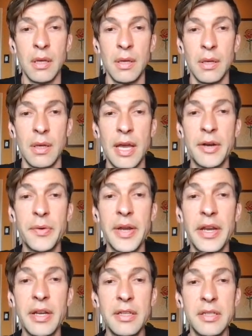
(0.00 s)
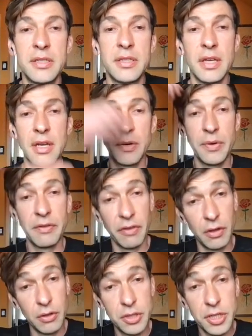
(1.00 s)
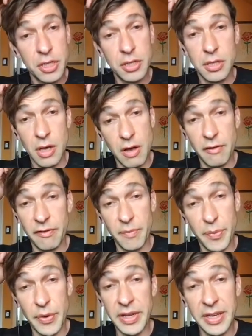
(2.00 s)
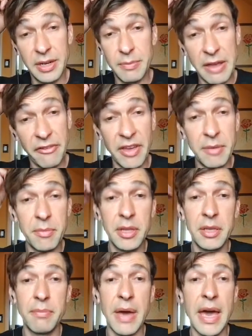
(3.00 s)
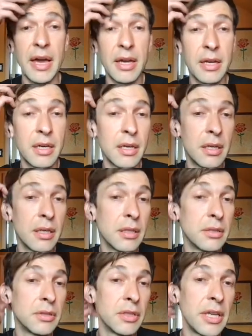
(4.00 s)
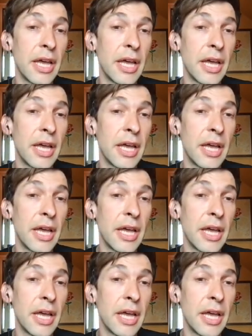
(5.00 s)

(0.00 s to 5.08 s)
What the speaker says: I created this revolution of bringing my family back together.